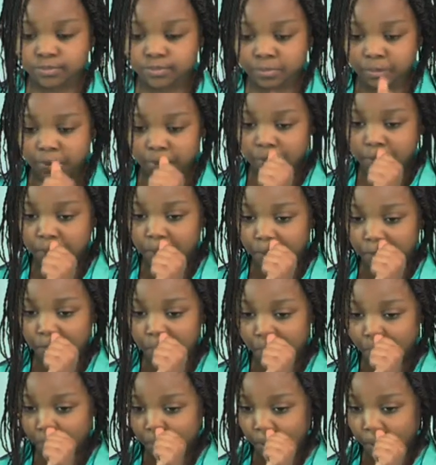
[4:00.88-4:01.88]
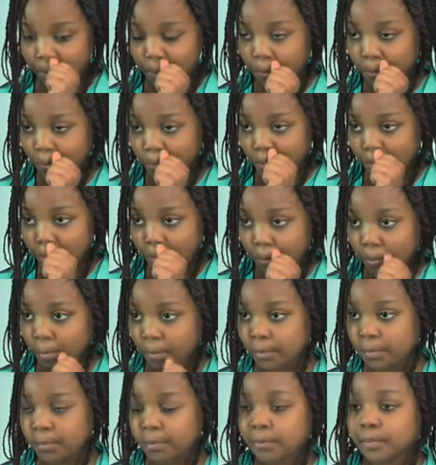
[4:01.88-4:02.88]

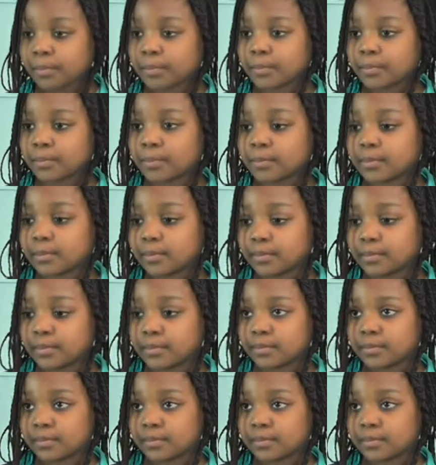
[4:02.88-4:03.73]
(silent)